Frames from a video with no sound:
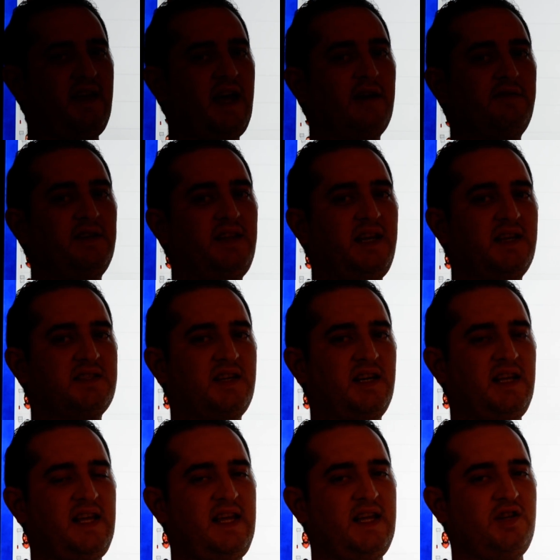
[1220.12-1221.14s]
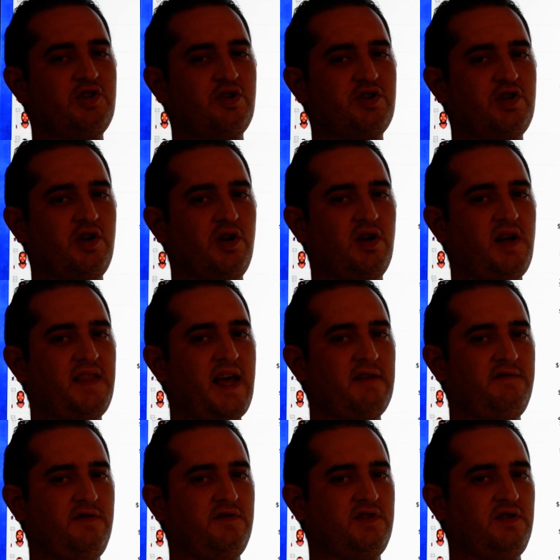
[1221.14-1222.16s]
Everything is going to hinge or turn on
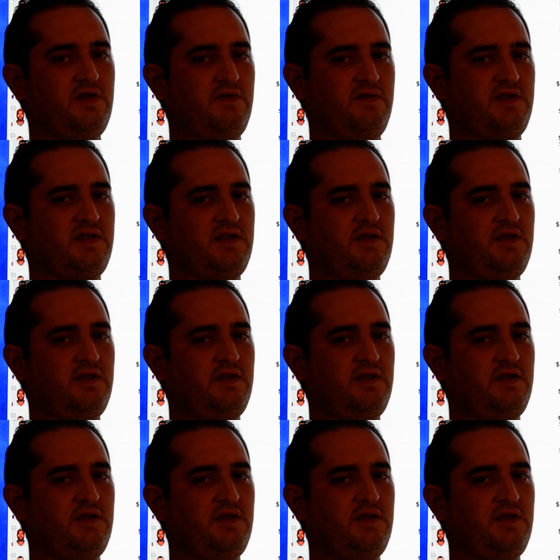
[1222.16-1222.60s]
that Voos news.